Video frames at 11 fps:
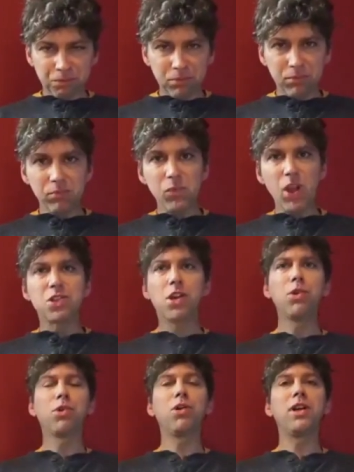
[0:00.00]
someone
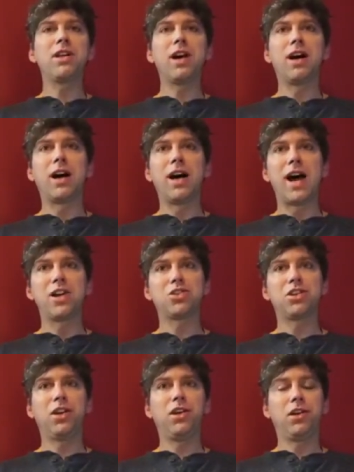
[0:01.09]
wrote in uh,
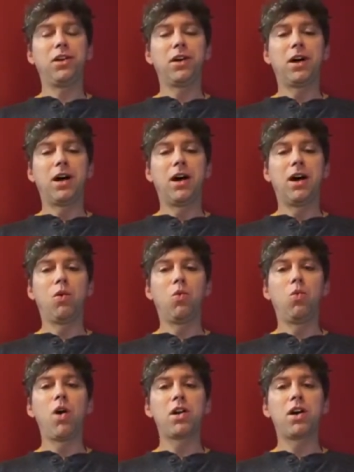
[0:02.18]
asking uh,
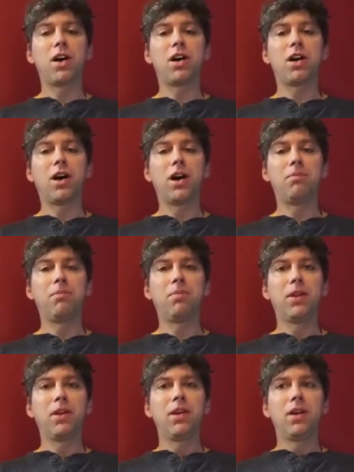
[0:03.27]
what our um,
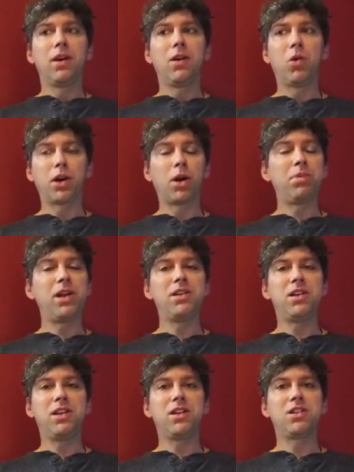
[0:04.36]
what our opinion
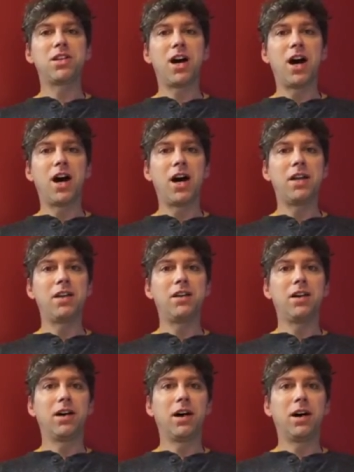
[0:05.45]
is on
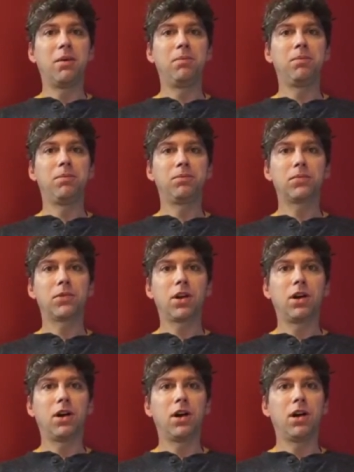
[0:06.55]
um,
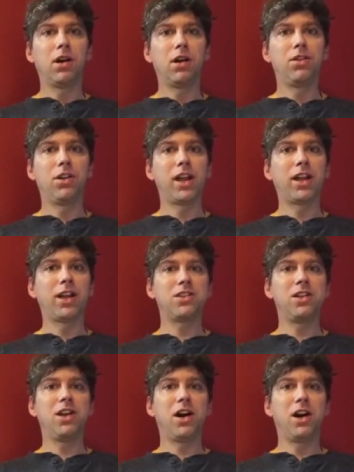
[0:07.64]
uh, the
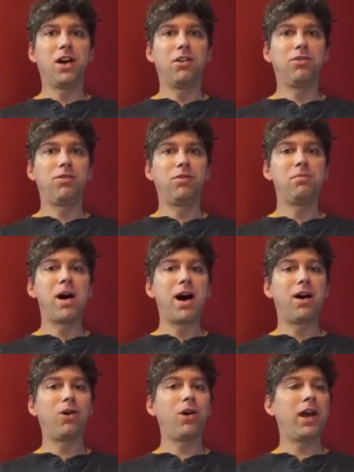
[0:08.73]
legacy of
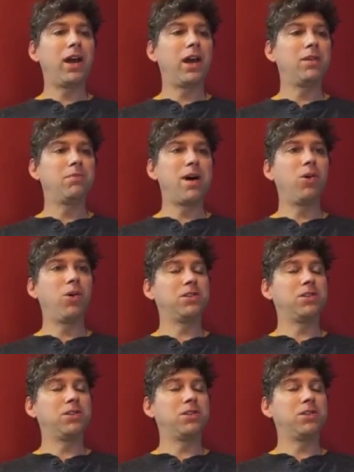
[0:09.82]
Mao and Maoism.